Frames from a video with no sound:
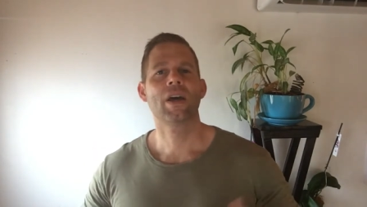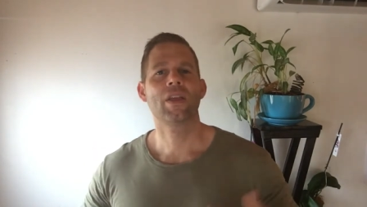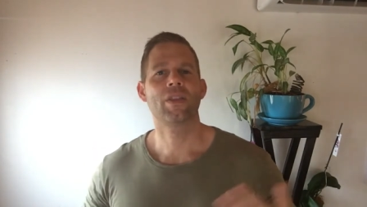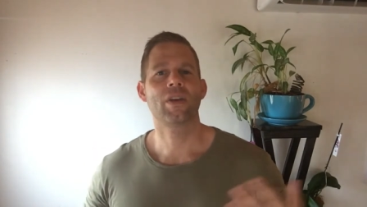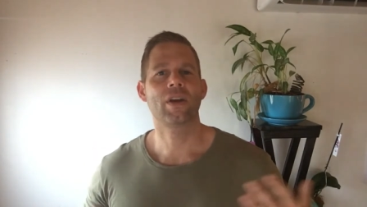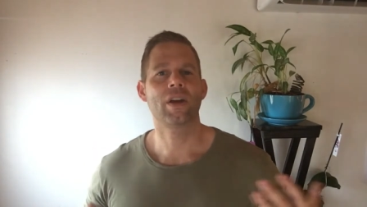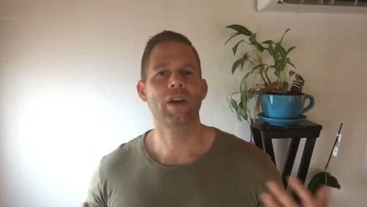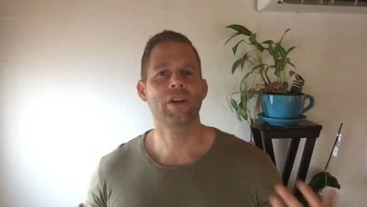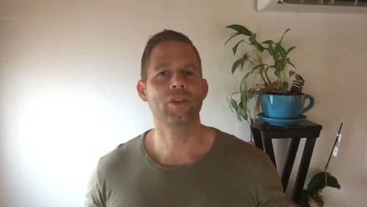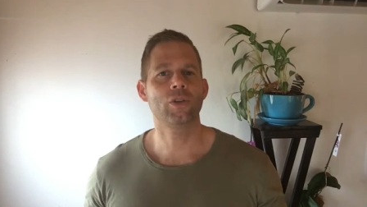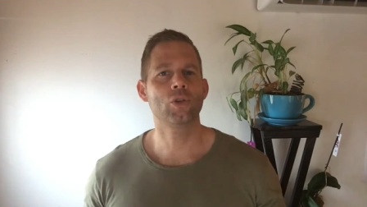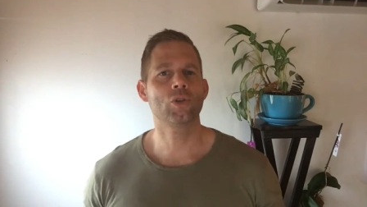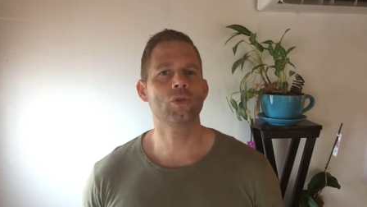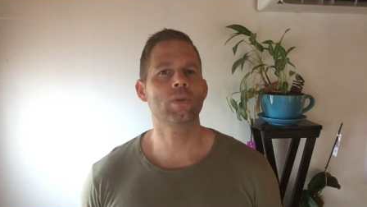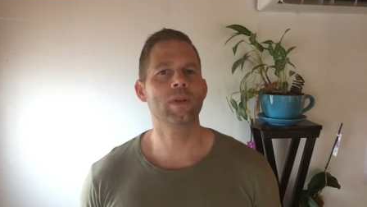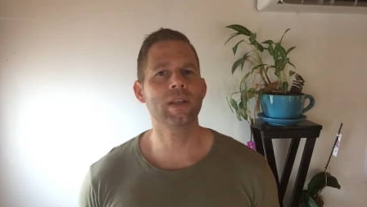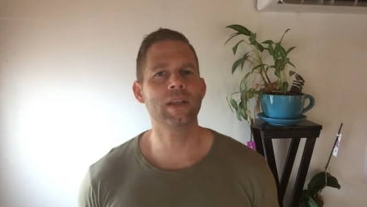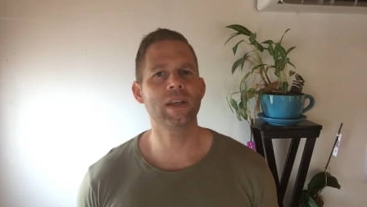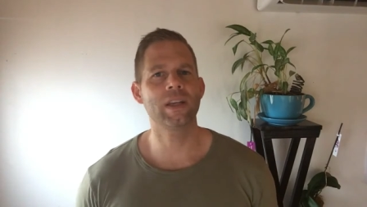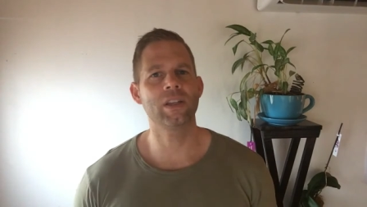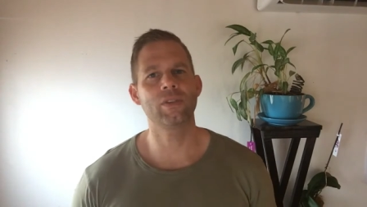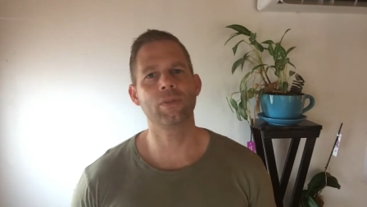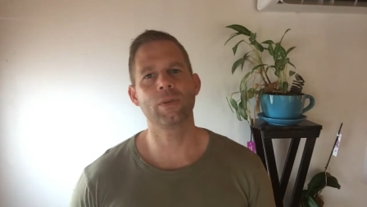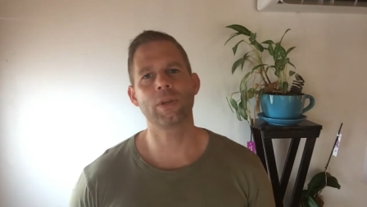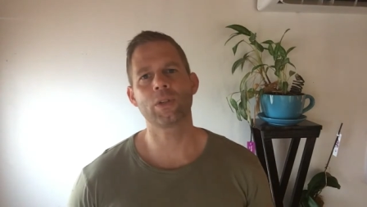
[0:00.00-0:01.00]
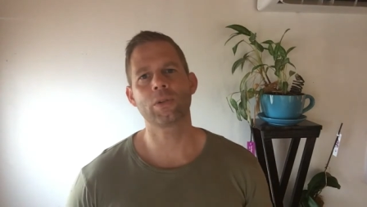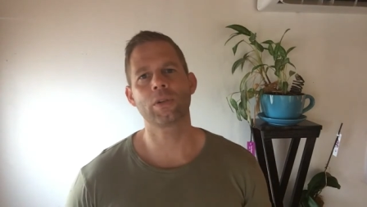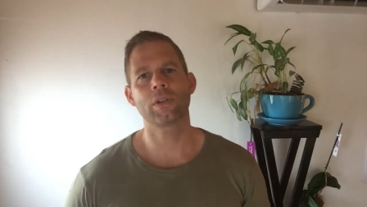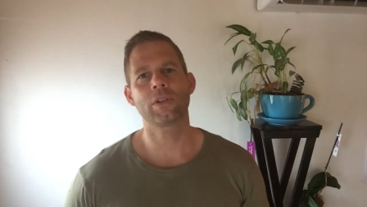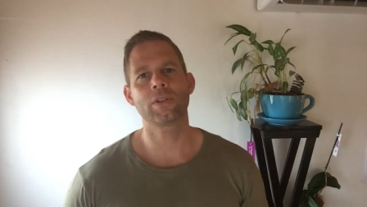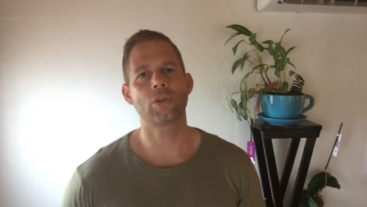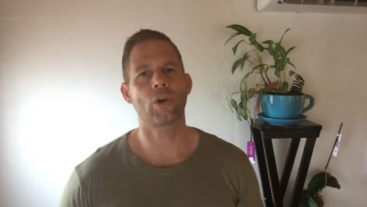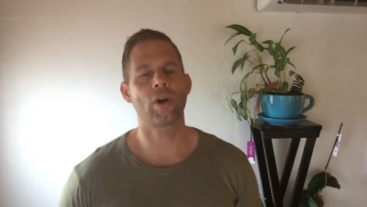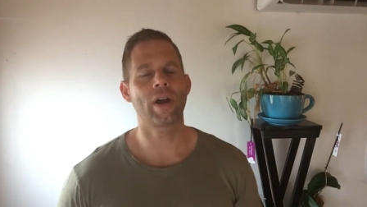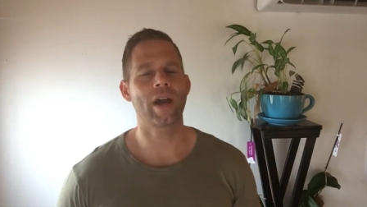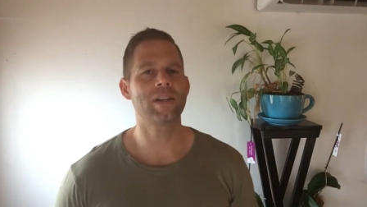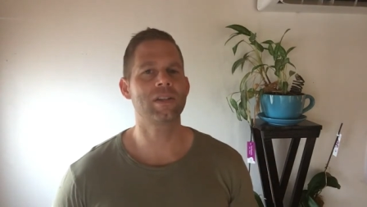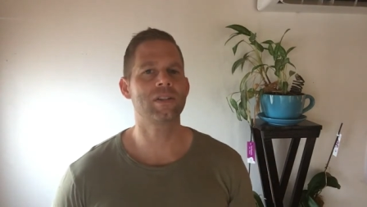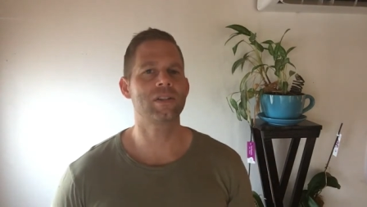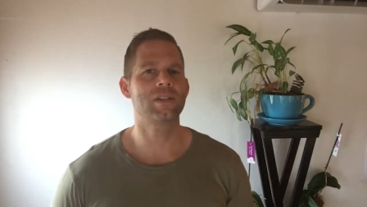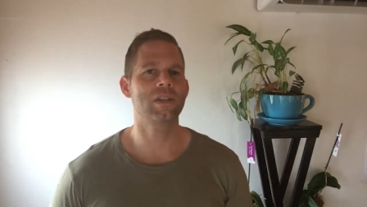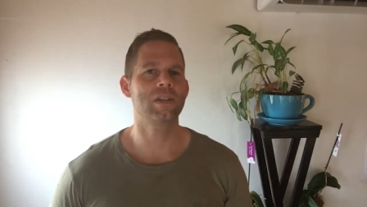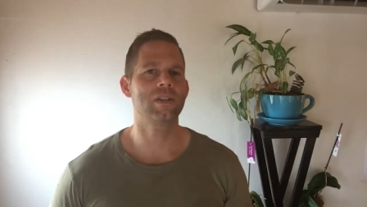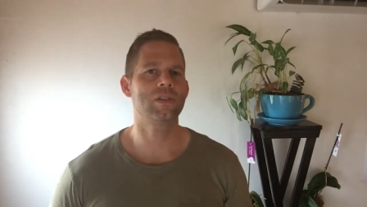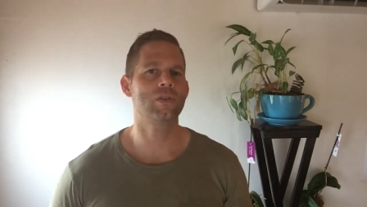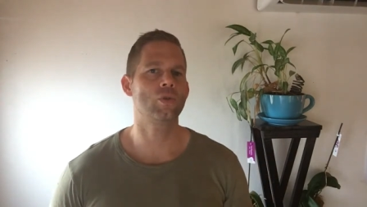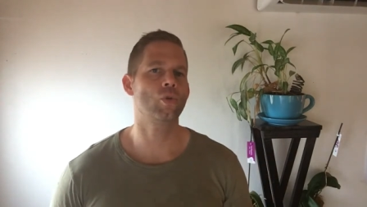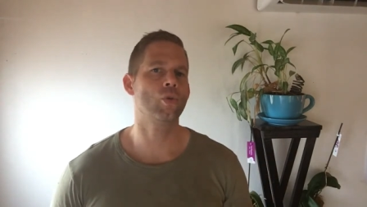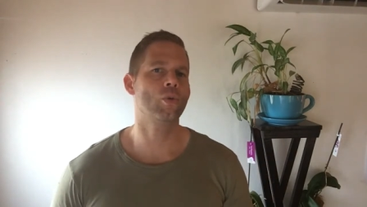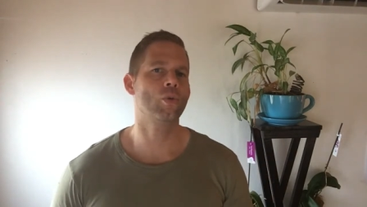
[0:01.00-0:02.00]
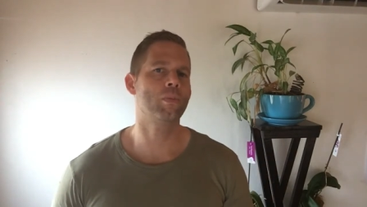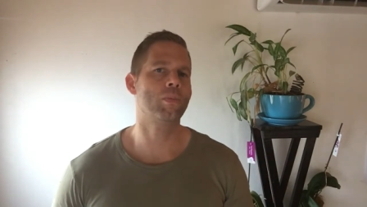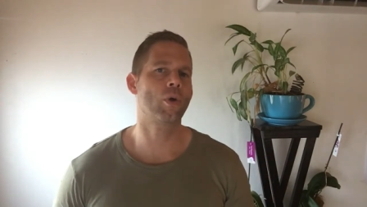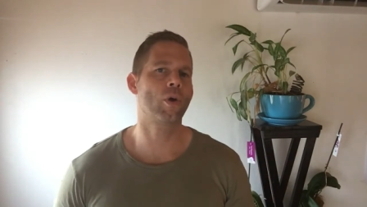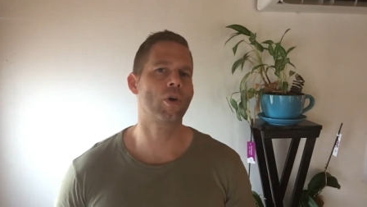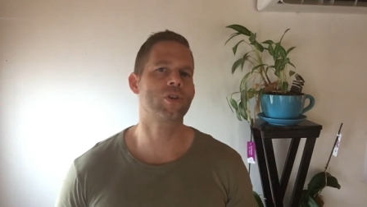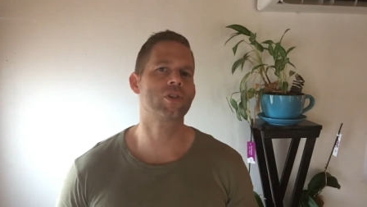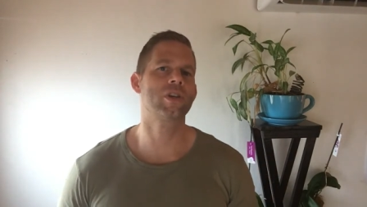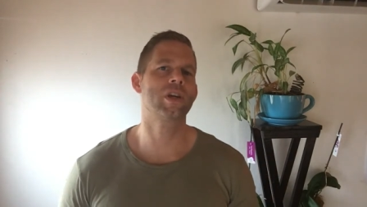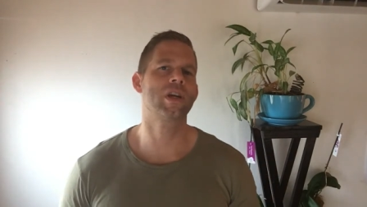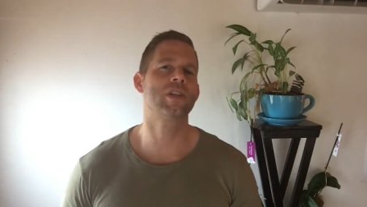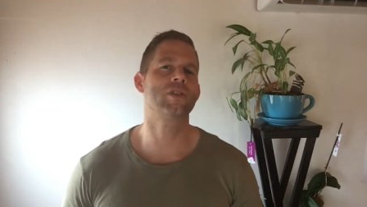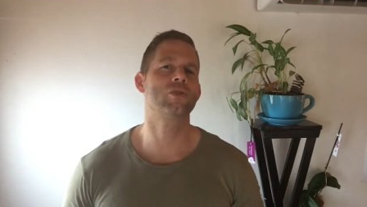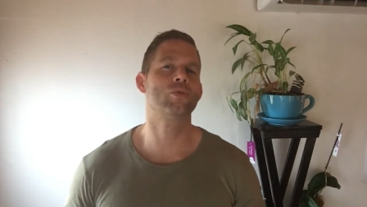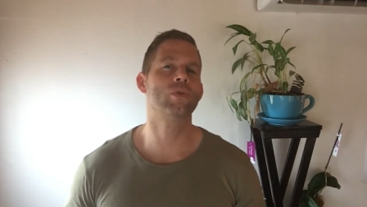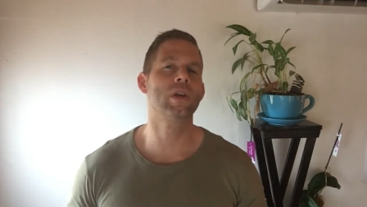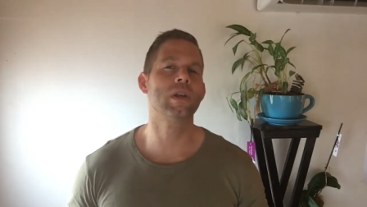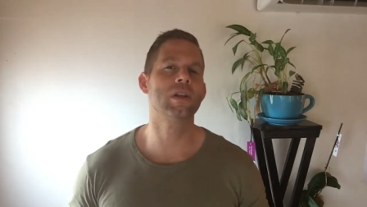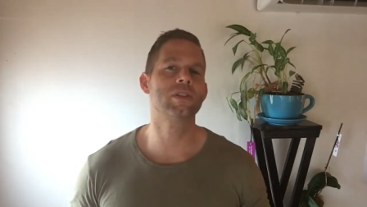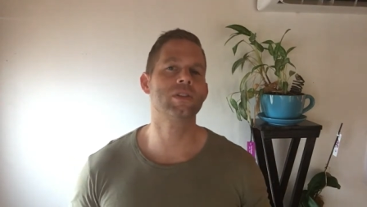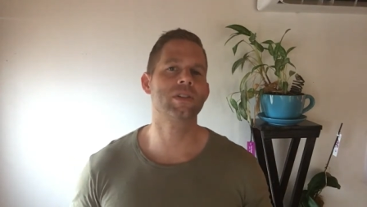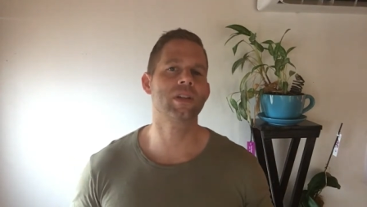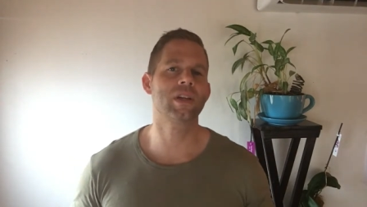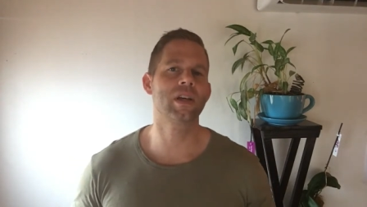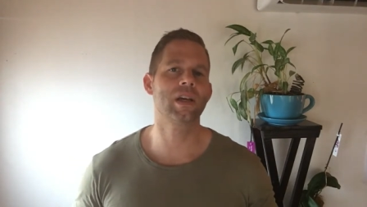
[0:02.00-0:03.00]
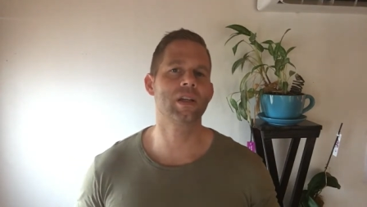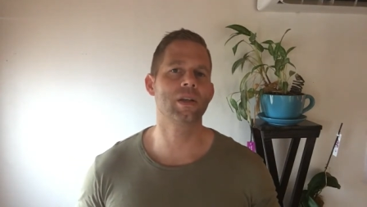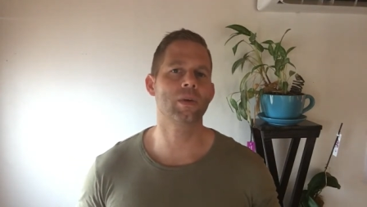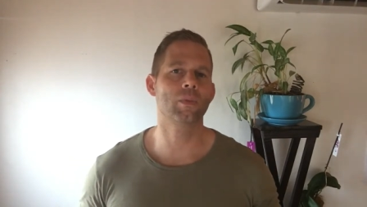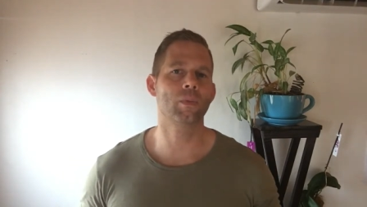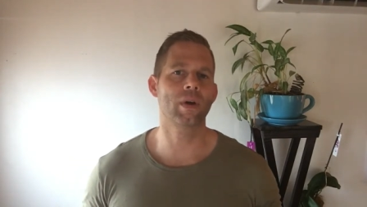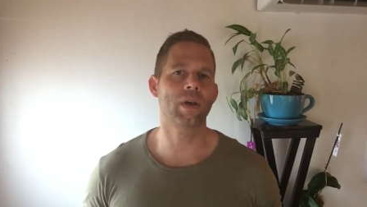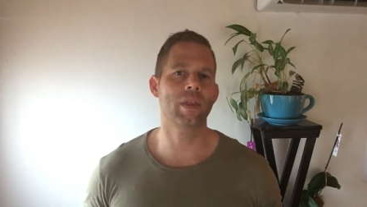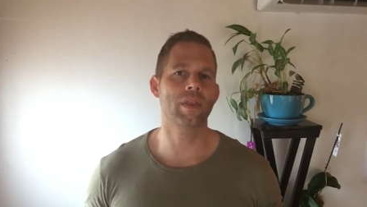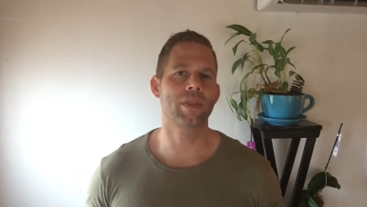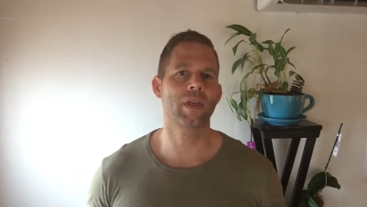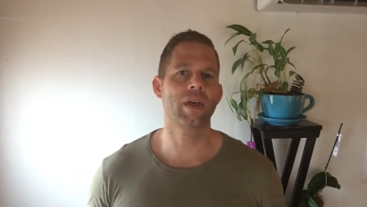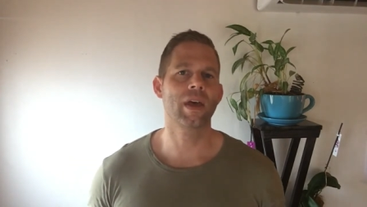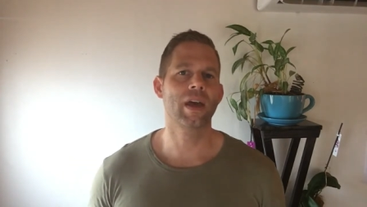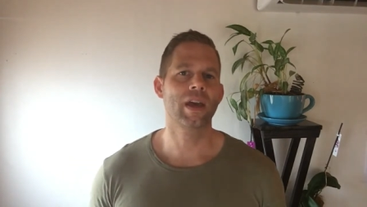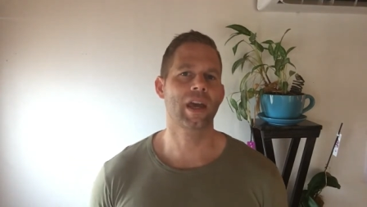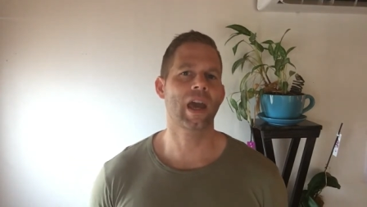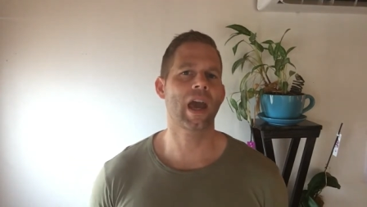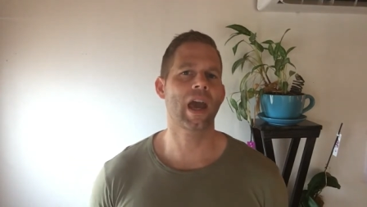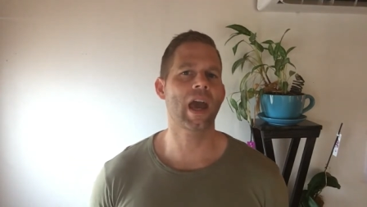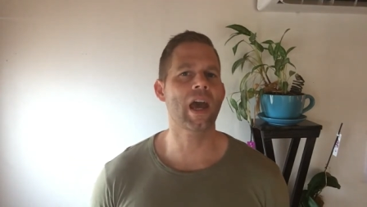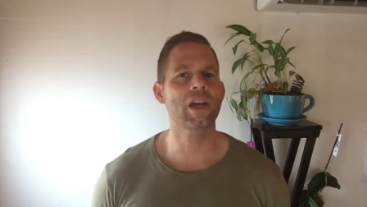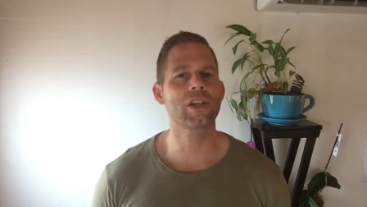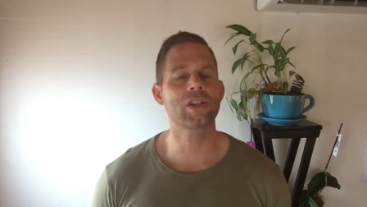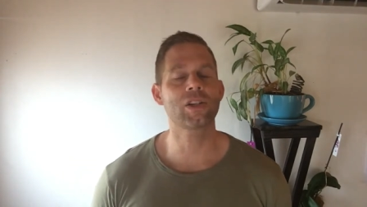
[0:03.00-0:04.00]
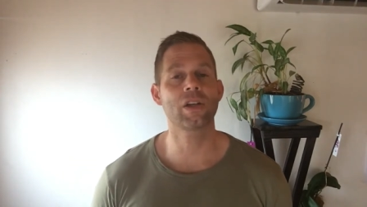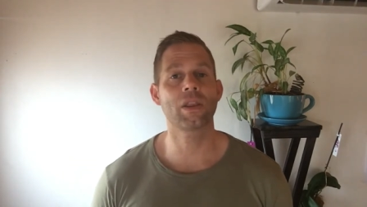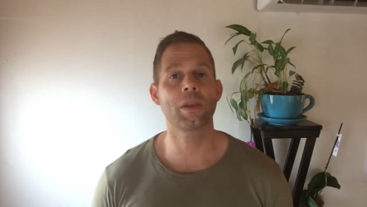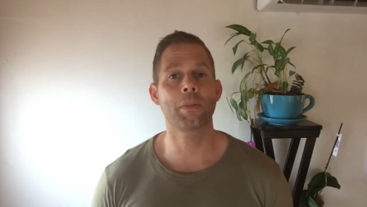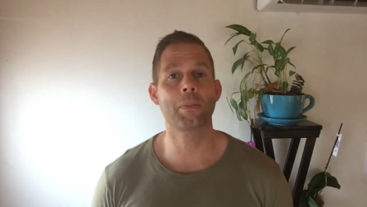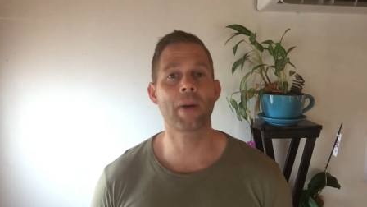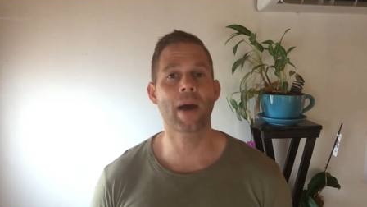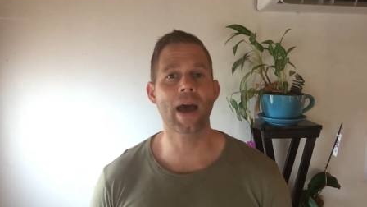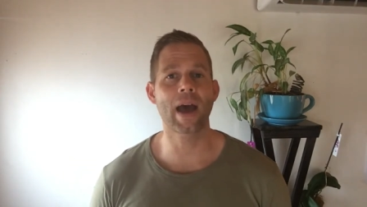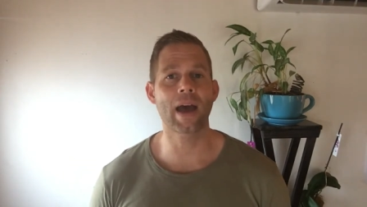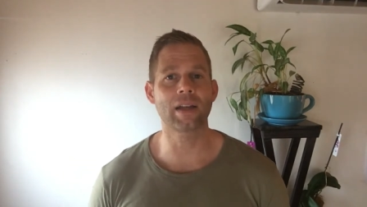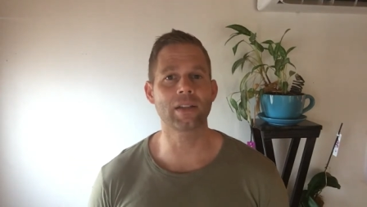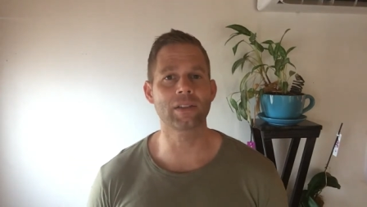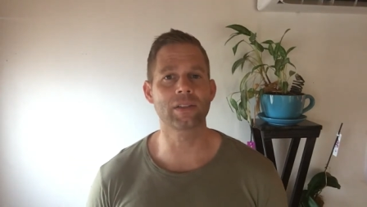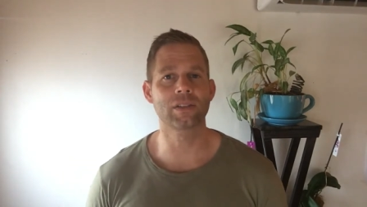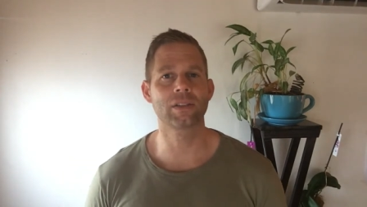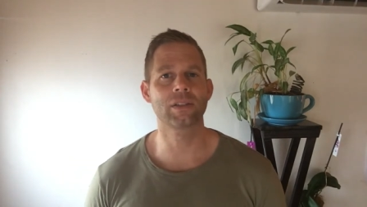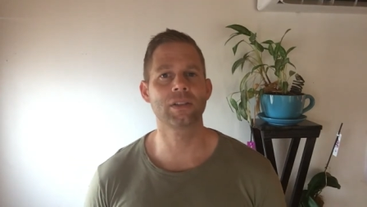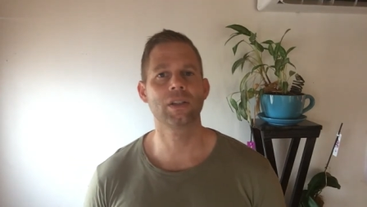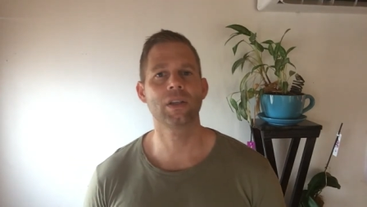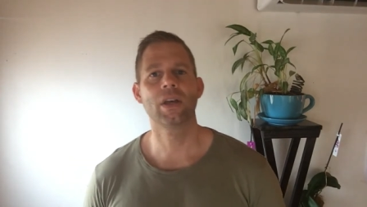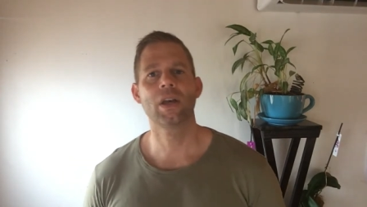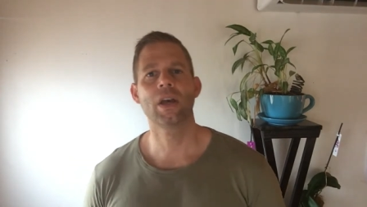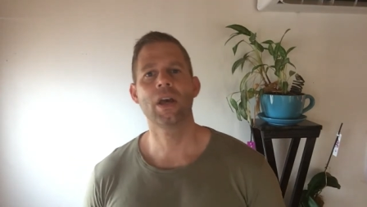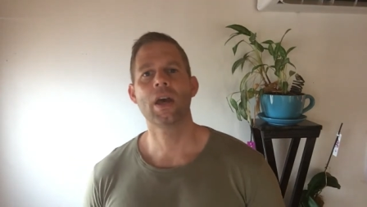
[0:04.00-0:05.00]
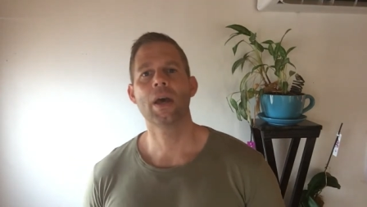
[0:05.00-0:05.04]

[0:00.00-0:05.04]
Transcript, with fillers: They are usually individuals or entities who purchased real estate with cash in the past.